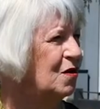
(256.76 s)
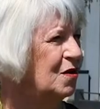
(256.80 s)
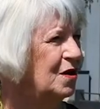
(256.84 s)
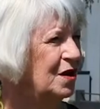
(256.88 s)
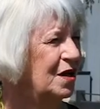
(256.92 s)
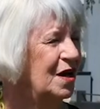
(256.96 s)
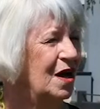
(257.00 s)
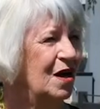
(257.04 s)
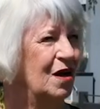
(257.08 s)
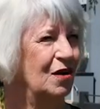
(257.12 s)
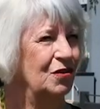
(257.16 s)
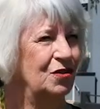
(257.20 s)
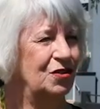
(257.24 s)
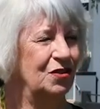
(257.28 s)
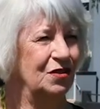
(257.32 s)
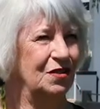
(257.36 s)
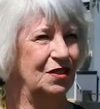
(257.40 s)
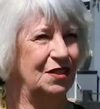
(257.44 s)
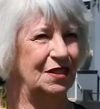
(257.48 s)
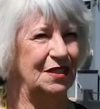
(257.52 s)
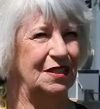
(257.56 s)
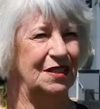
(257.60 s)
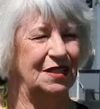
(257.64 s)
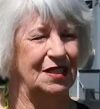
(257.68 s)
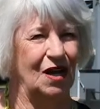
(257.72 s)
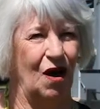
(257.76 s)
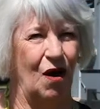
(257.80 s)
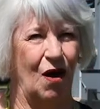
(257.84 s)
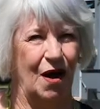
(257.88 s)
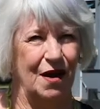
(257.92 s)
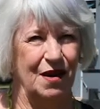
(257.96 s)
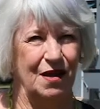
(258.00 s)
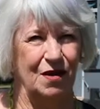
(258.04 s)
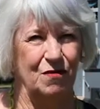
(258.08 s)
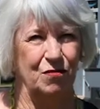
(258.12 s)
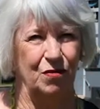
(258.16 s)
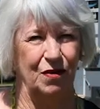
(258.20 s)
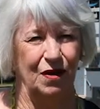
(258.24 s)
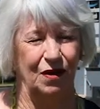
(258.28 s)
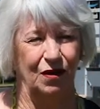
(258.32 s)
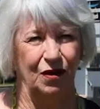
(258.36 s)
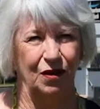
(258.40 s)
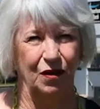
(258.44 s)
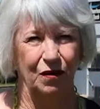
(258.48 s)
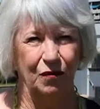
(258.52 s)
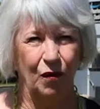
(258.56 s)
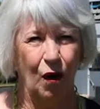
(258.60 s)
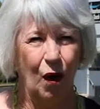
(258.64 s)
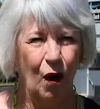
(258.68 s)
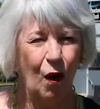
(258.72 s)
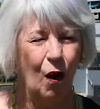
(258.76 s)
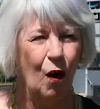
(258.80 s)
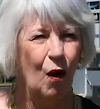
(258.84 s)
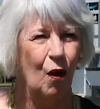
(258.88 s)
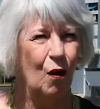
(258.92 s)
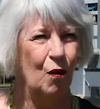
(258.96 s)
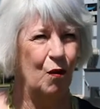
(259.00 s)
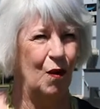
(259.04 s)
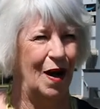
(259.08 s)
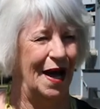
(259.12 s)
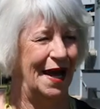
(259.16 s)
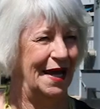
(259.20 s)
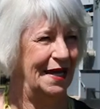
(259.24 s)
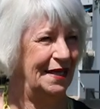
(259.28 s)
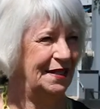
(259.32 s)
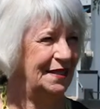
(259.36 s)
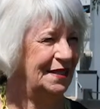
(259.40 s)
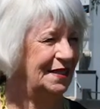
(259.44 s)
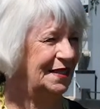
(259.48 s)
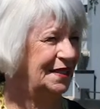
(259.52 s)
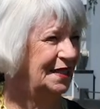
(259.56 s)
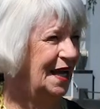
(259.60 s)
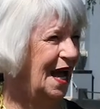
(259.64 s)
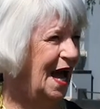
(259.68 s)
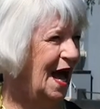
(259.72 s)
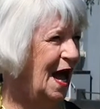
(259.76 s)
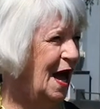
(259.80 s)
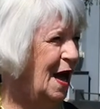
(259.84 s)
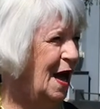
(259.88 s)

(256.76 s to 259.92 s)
Horticultural Society will always